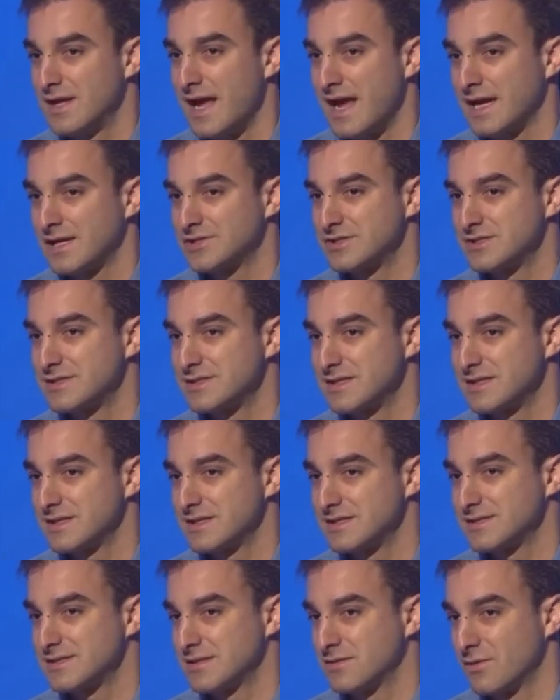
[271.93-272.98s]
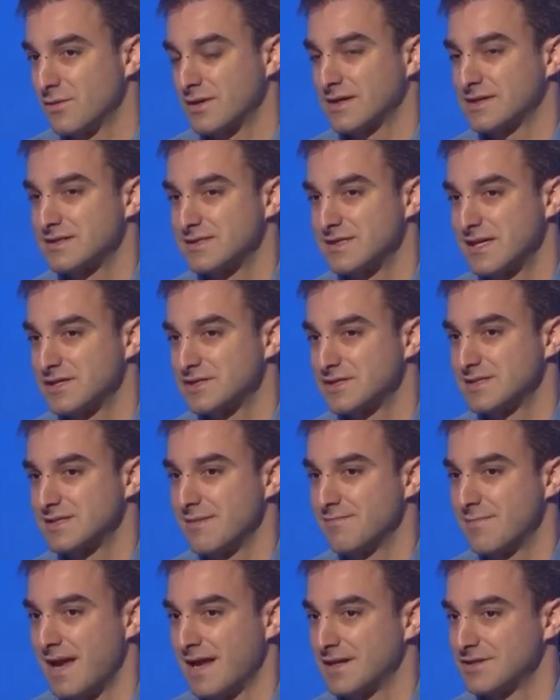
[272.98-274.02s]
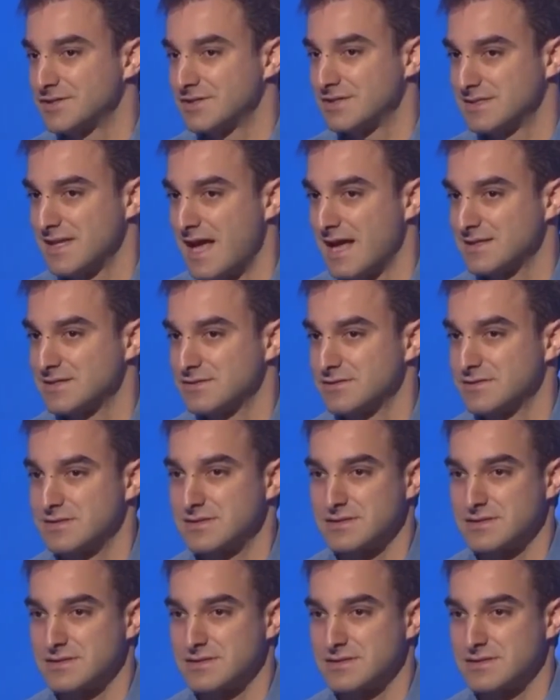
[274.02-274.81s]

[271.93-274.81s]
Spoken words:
agencies and organizations that manage disasters.